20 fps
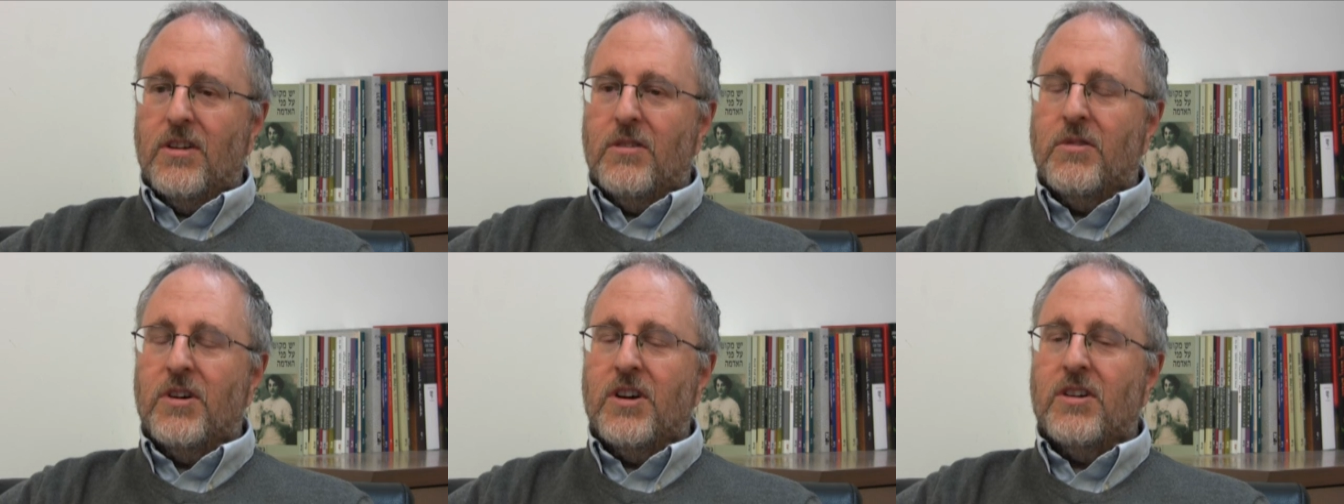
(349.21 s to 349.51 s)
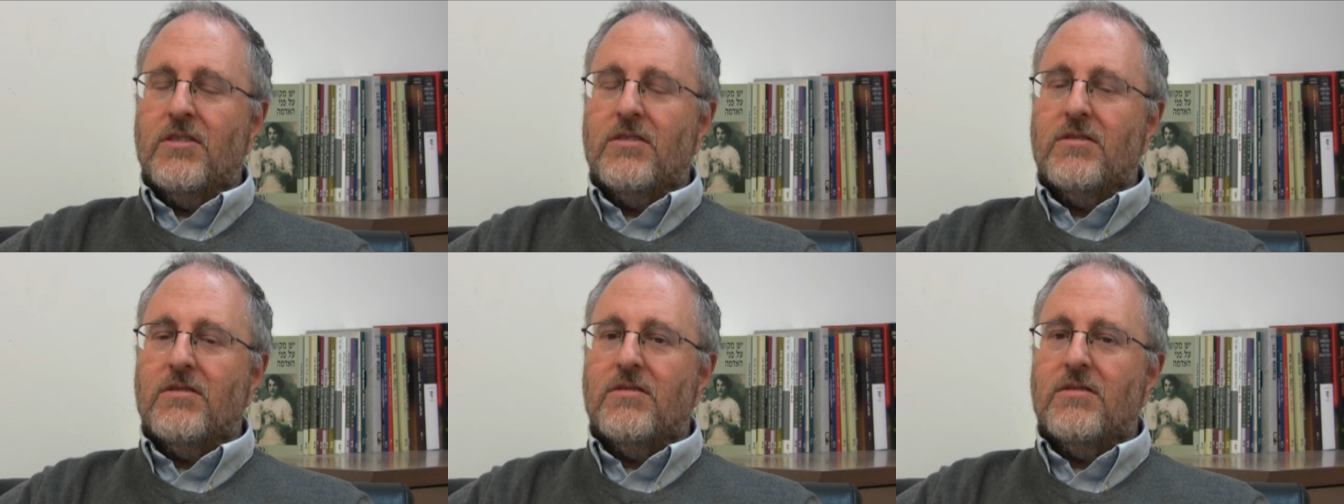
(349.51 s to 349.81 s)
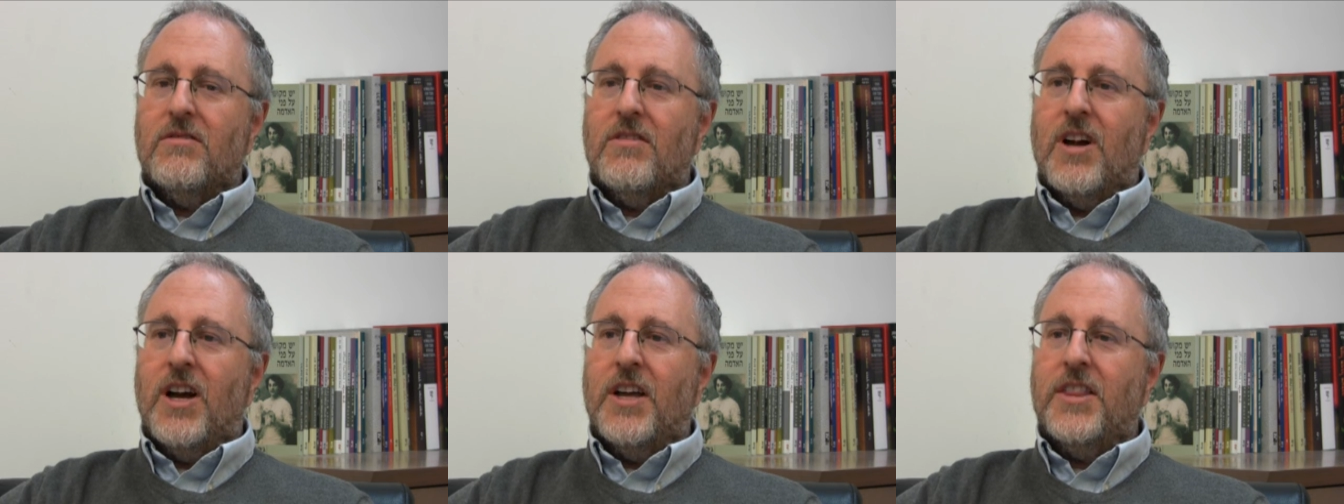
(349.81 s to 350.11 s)
Well,
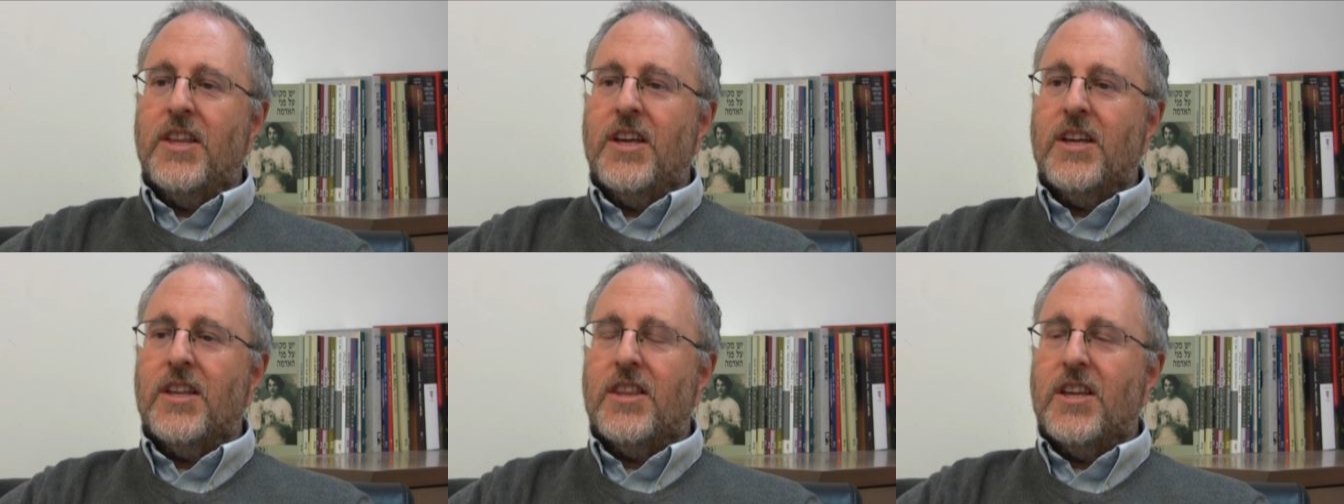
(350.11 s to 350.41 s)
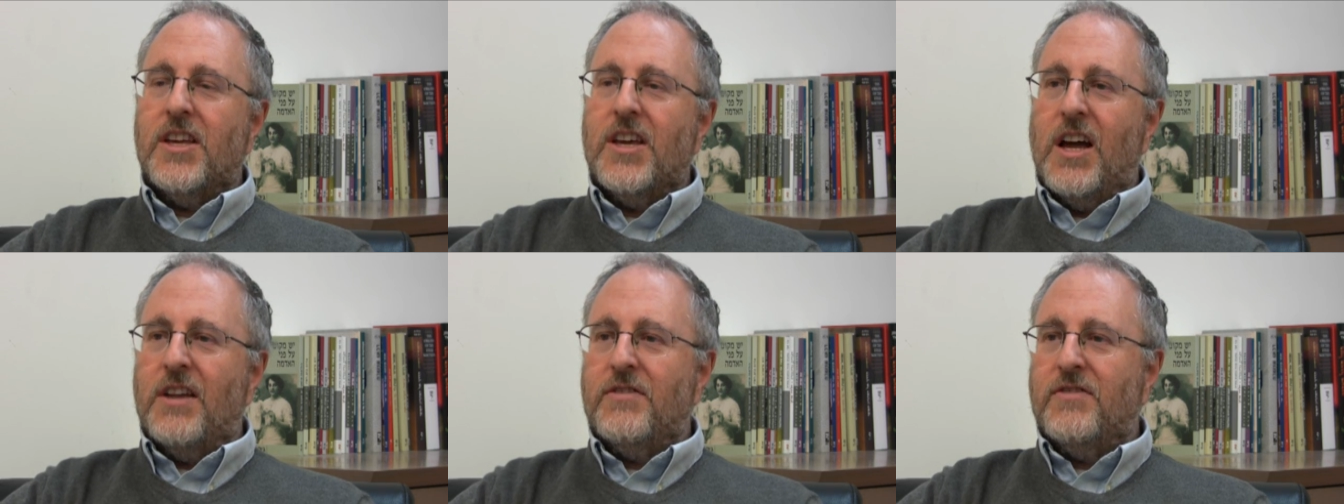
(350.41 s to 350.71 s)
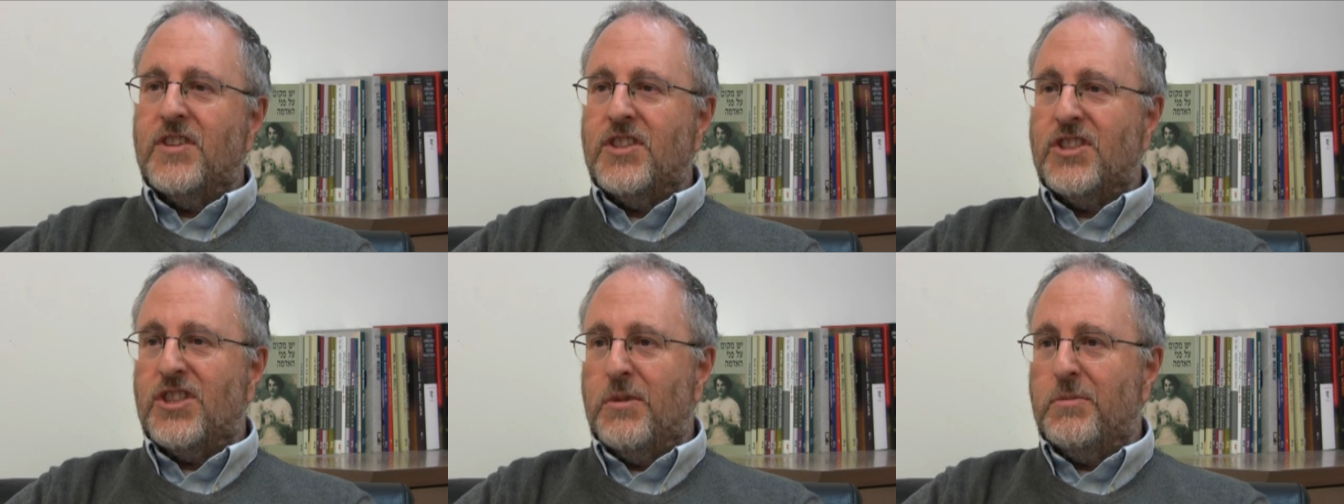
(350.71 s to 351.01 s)
I think at the Yad
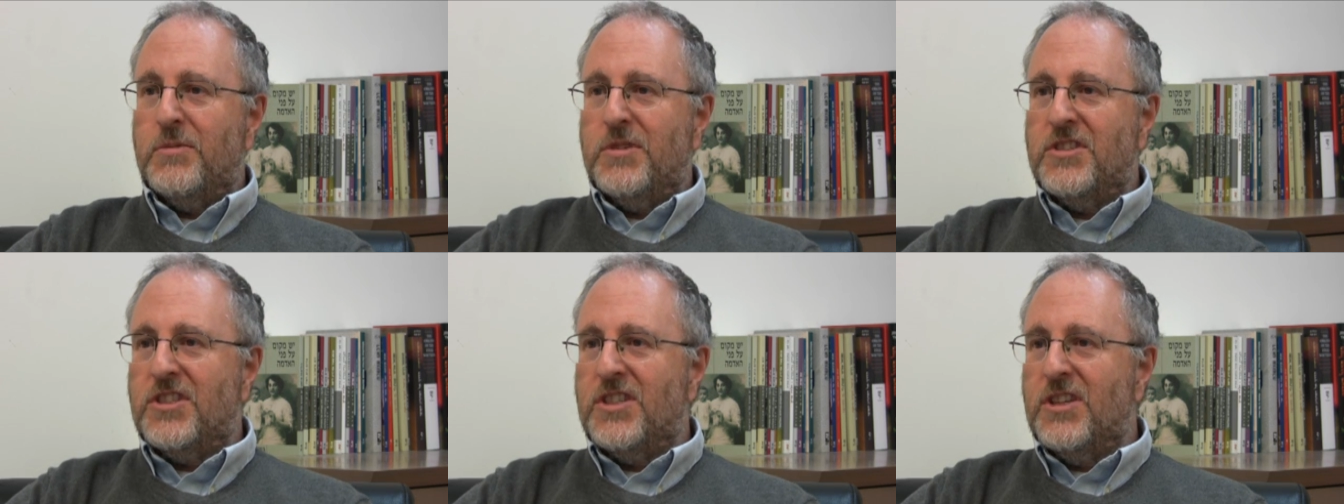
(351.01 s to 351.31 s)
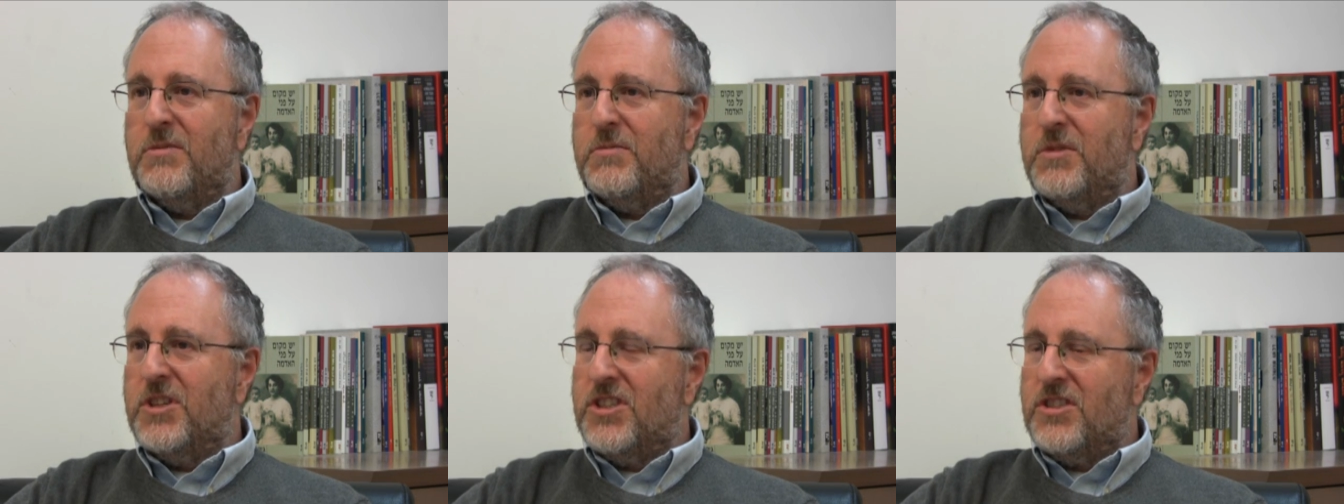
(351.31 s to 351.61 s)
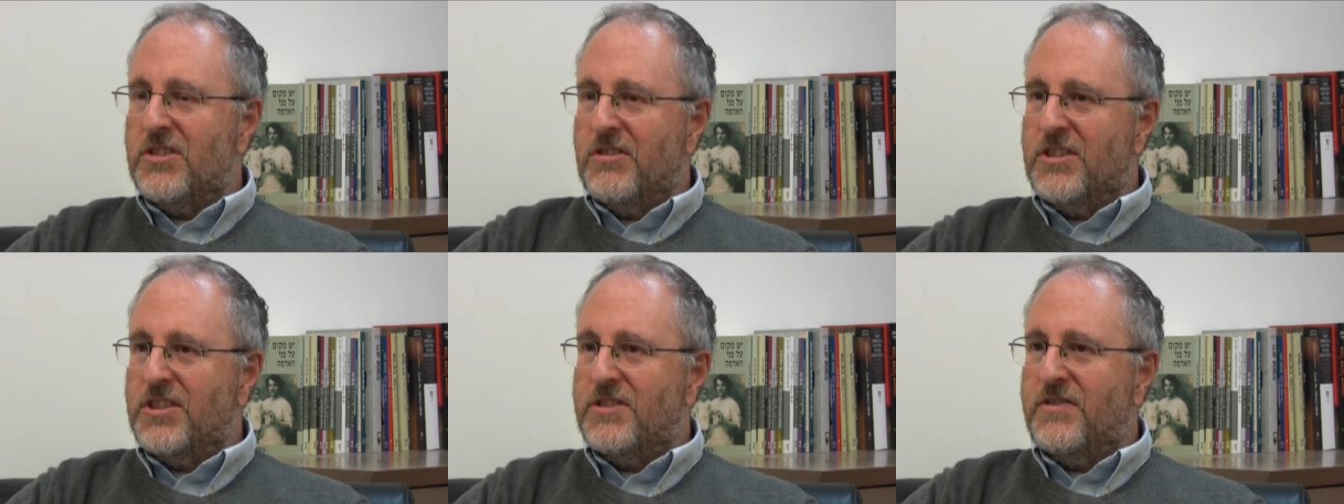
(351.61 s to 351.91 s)
Vashem Museum we
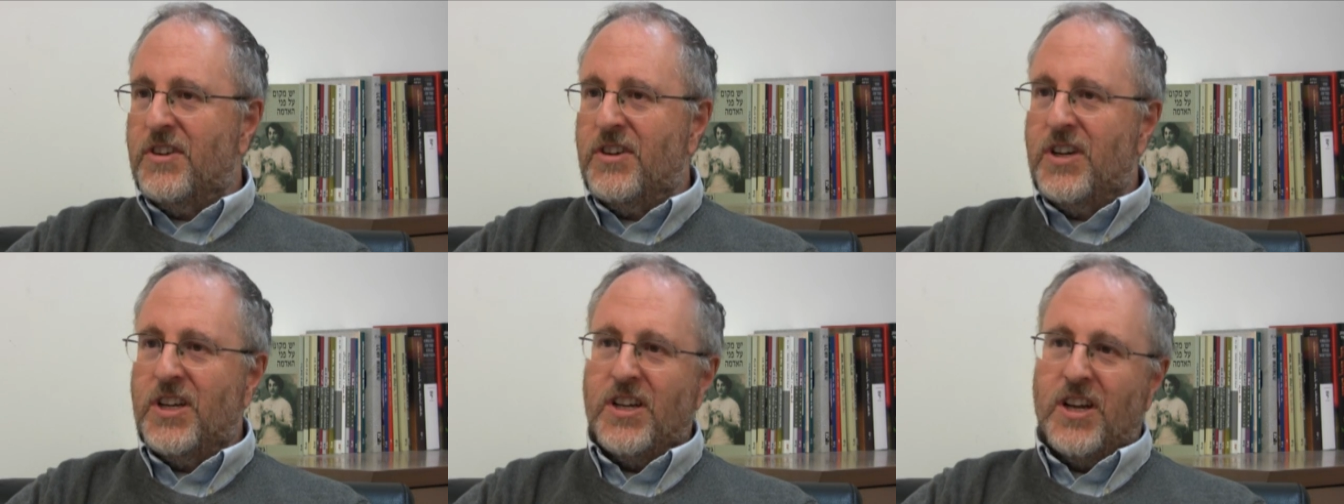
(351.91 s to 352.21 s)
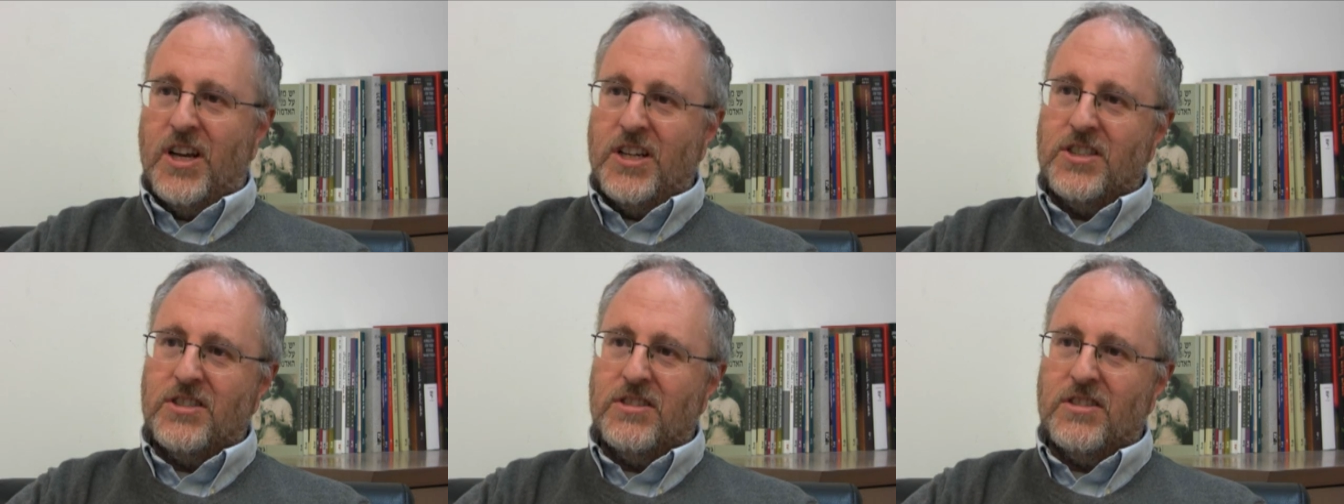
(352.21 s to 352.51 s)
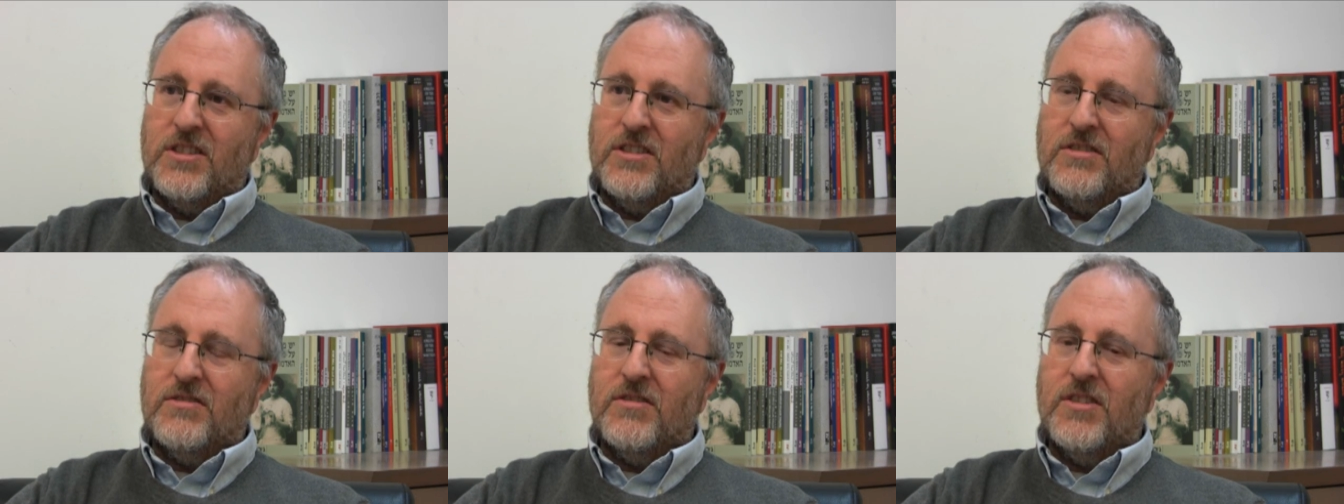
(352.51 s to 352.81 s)
show this very
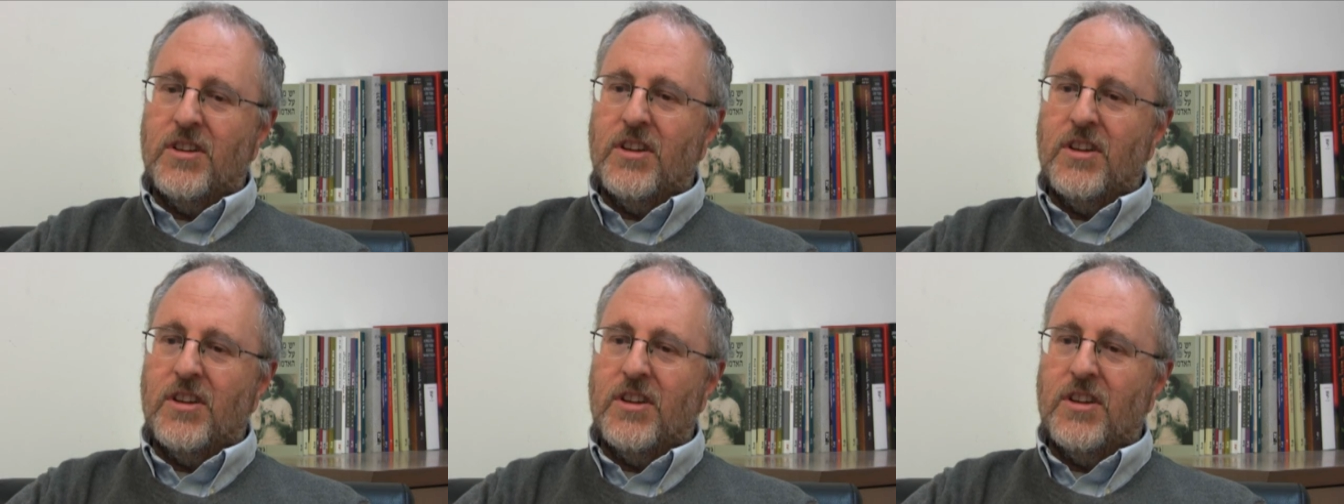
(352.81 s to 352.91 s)
nicely.